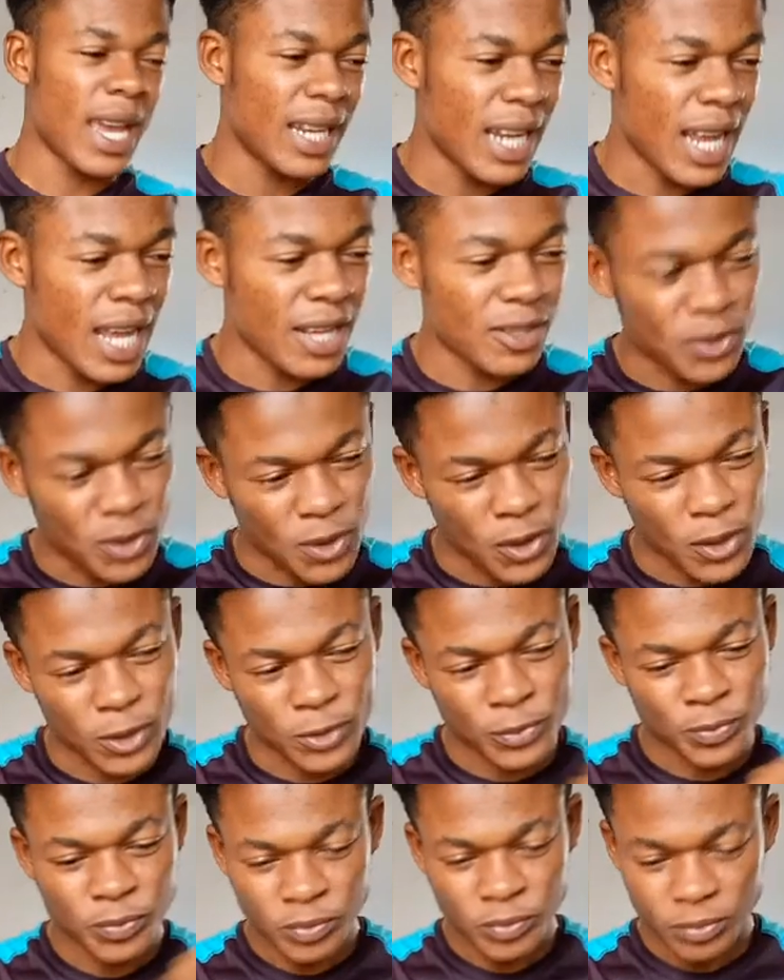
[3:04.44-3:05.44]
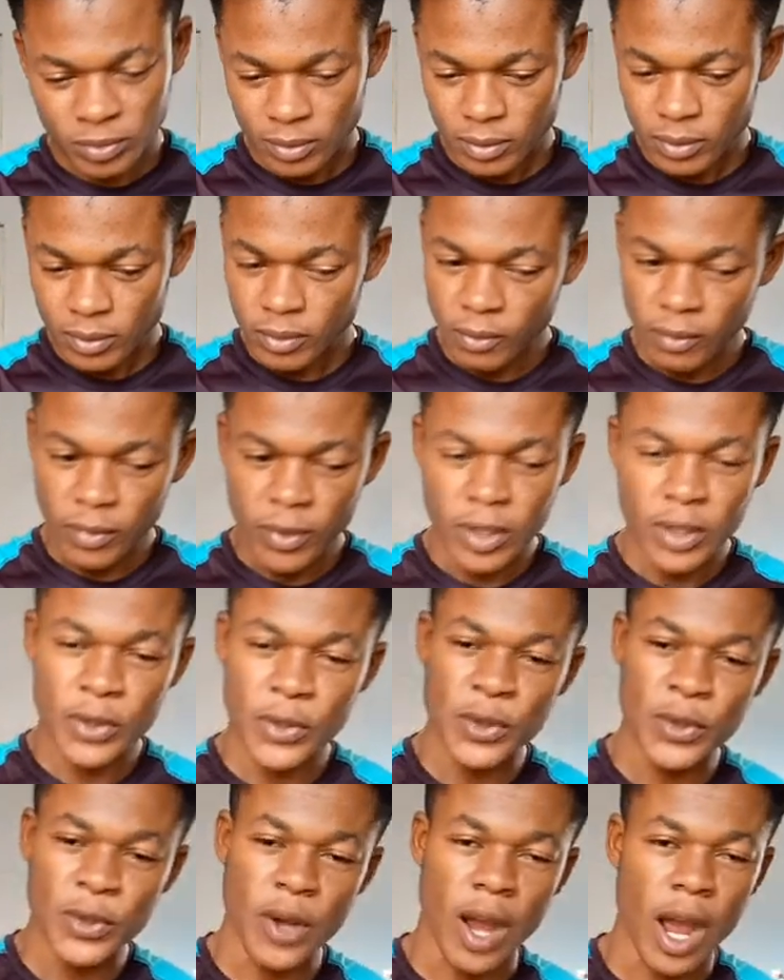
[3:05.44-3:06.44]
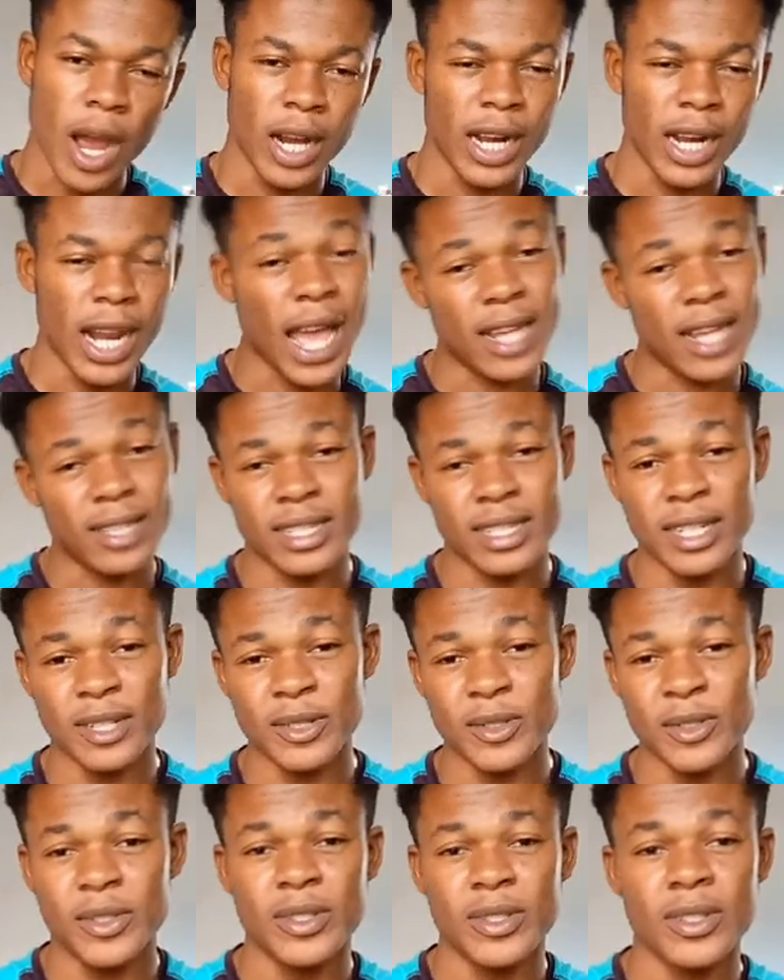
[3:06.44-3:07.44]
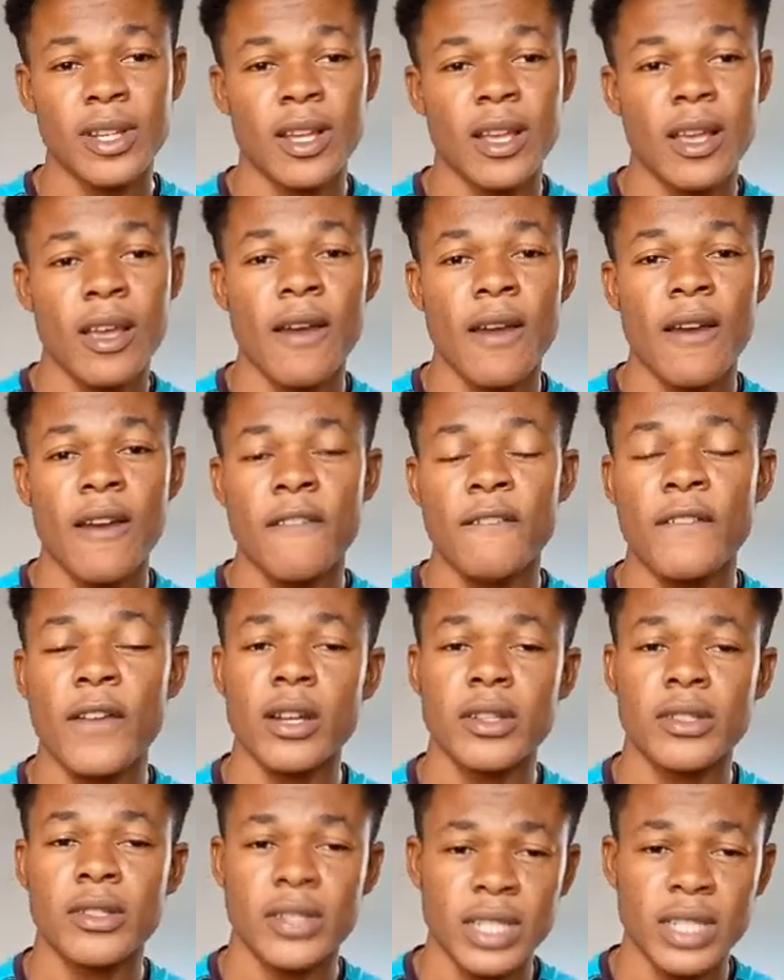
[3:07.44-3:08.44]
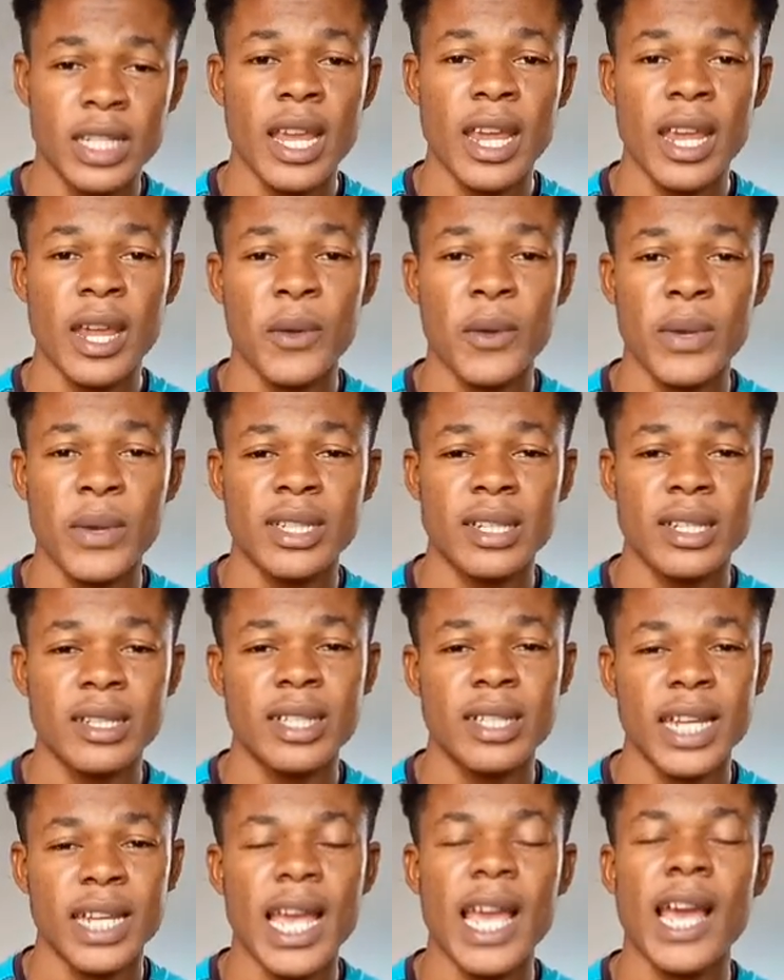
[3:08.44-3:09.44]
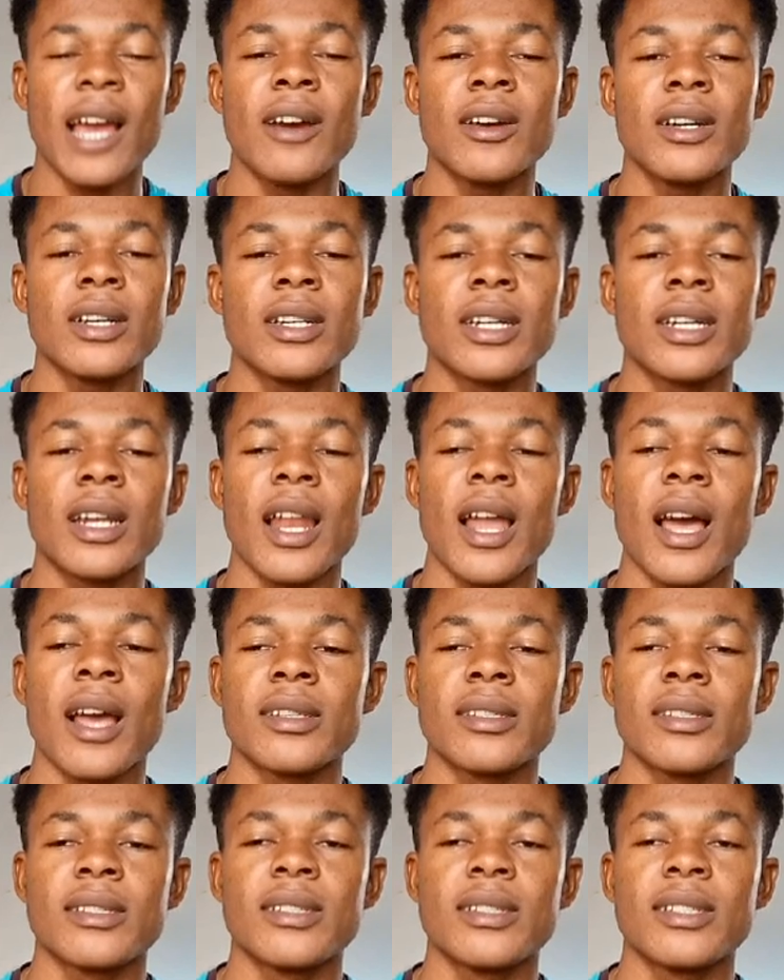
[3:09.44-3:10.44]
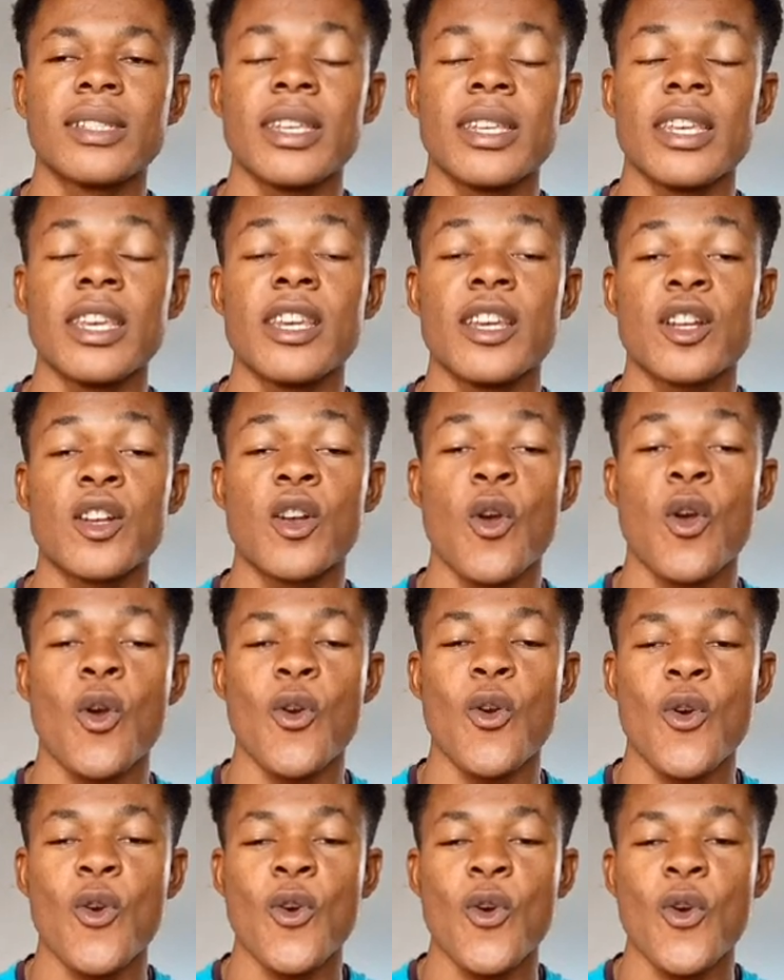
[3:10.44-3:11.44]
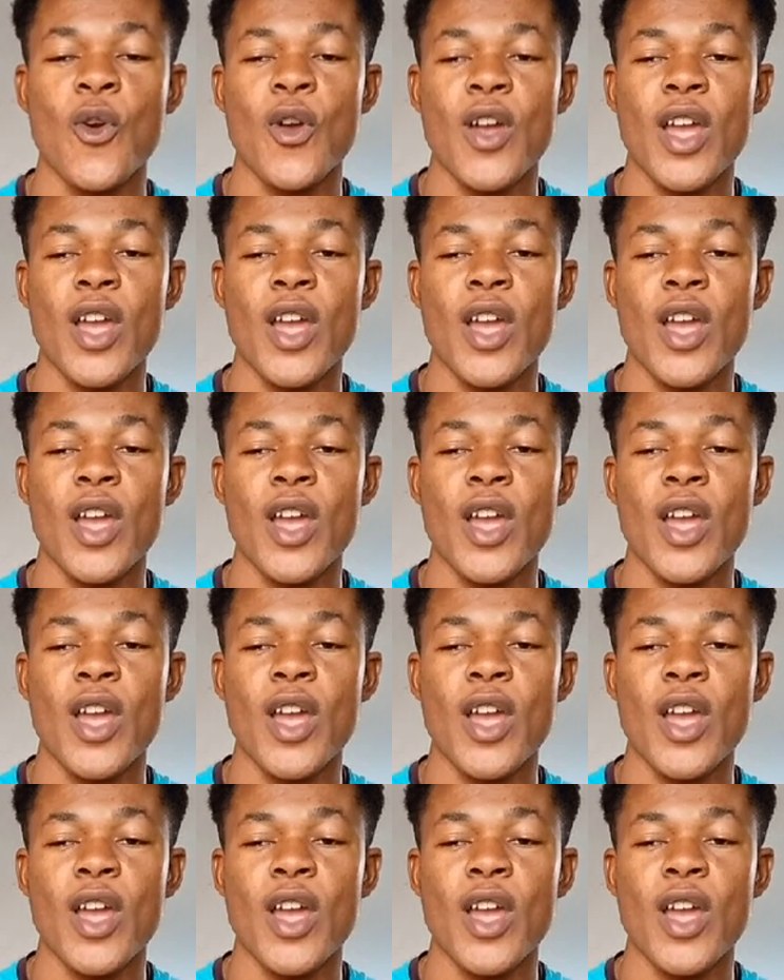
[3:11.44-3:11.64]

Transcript: said, let's go to our last news for today, which is the El Clasico.